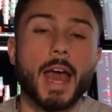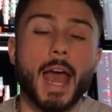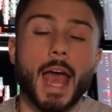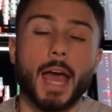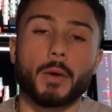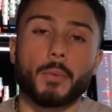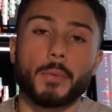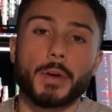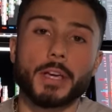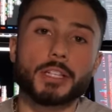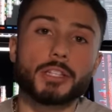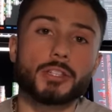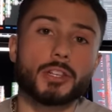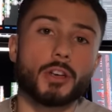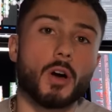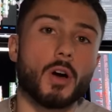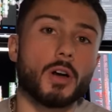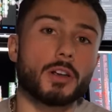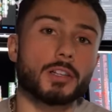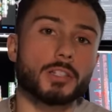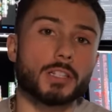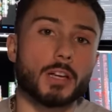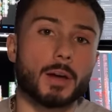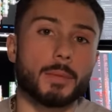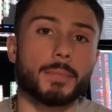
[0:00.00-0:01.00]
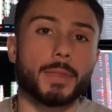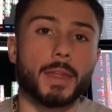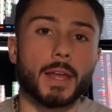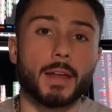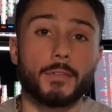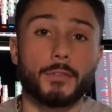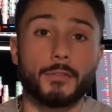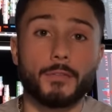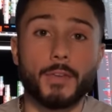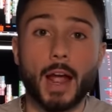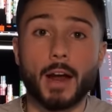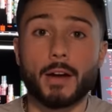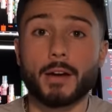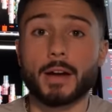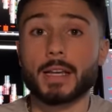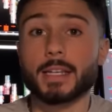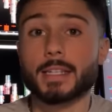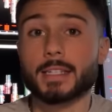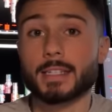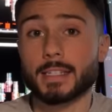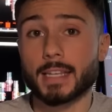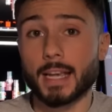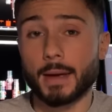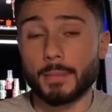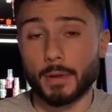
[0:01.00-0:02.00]
and we saw something very
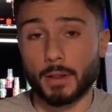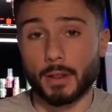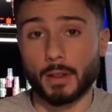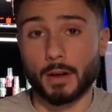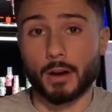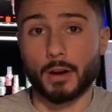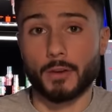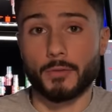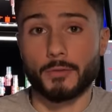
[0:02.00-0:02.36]
similar.